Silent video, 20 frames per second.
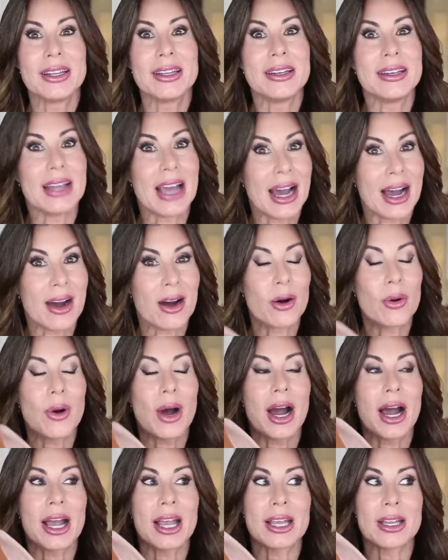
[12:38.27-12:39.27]

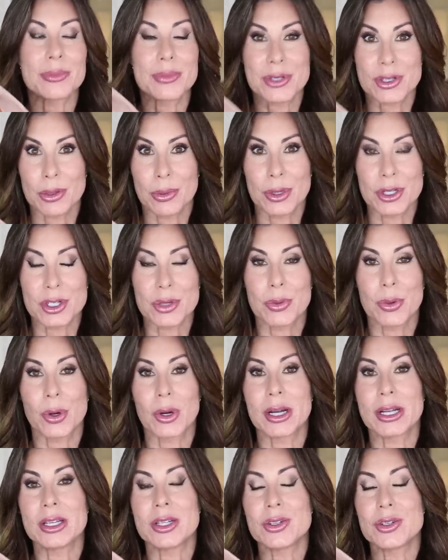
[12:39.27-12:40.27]
Now I am so much
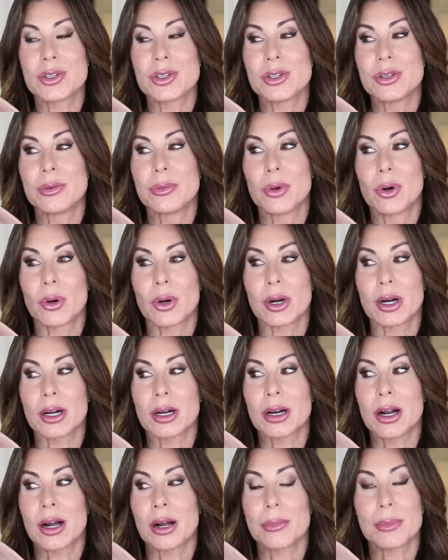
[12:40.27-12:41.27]
more into
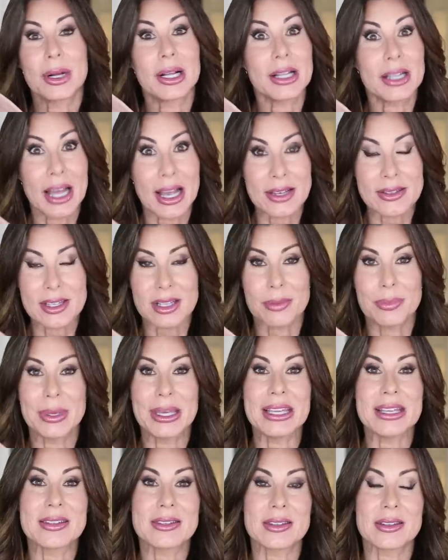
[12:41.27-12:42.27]
more classic
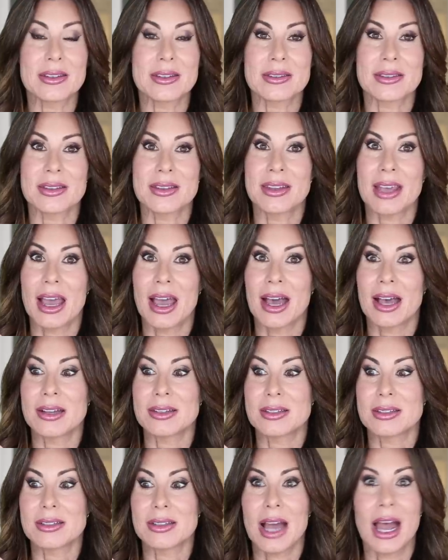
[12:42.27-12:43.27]
pieces
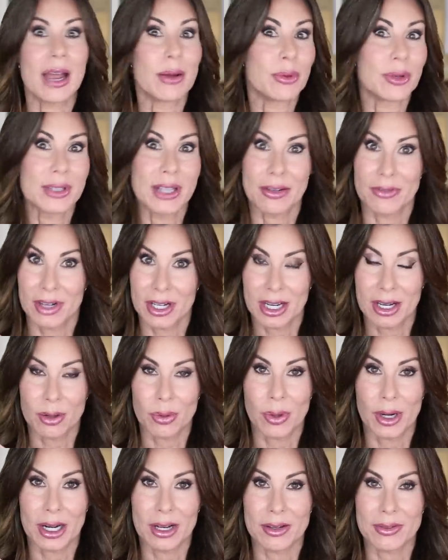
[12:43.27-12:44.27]
that I will never get
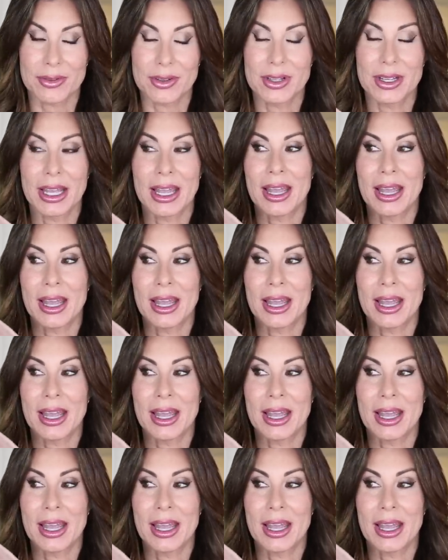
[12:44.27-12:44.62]
rid of.